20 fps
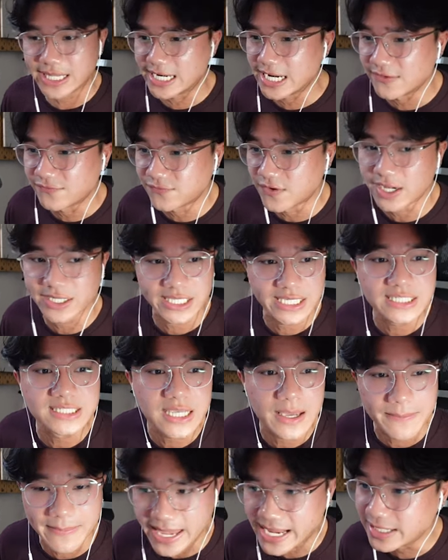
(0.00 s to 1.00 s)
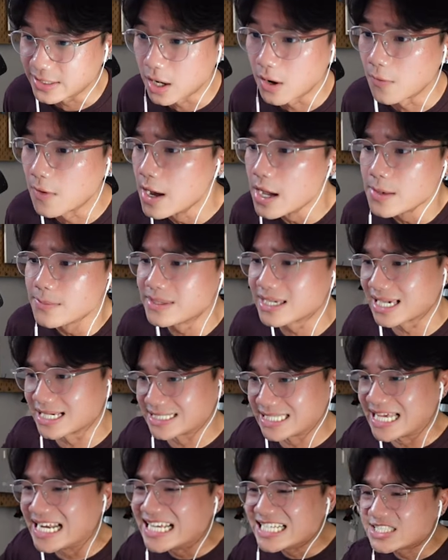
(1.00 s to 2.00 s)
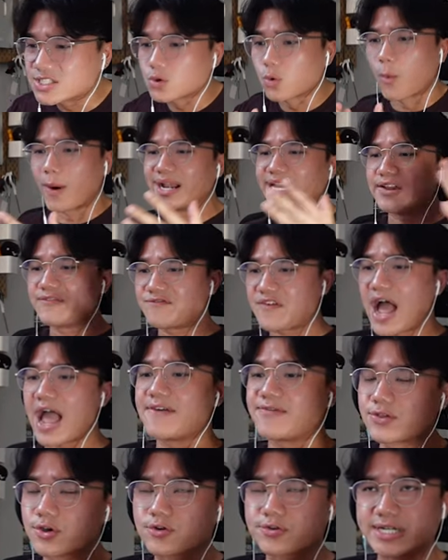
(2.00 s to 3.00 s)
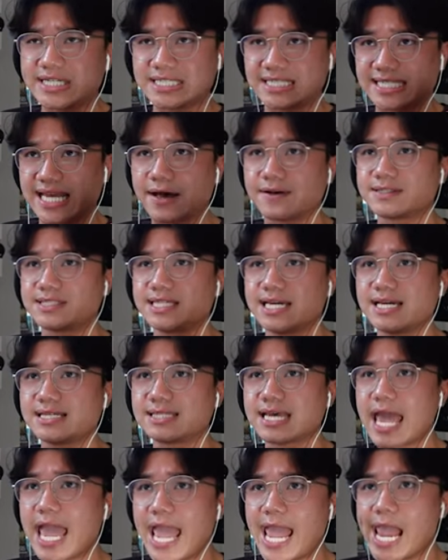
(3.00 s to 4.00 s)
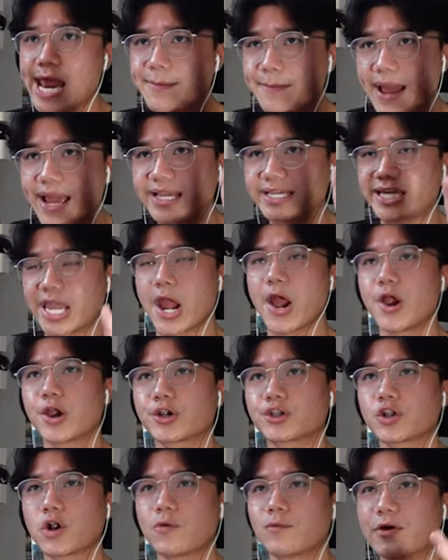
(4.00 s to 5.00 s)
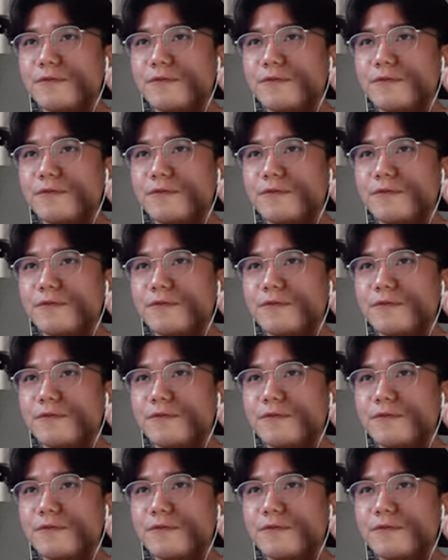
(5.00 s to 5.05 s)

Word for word: than a fucking tomato because it is 25 degrees Celsius and my character